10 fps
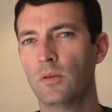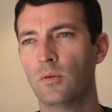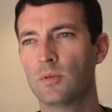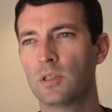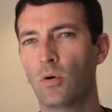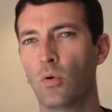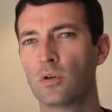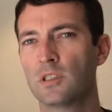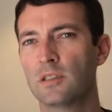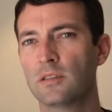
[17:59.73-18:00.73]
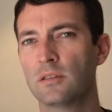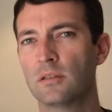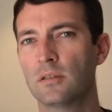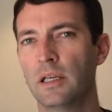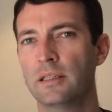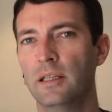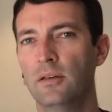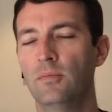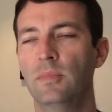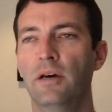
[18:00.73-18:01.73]
what was it, horses? Like
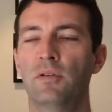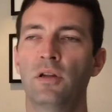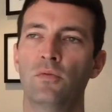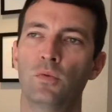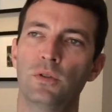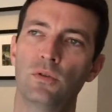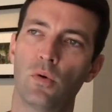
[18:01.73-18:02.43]
they have a lot of wooden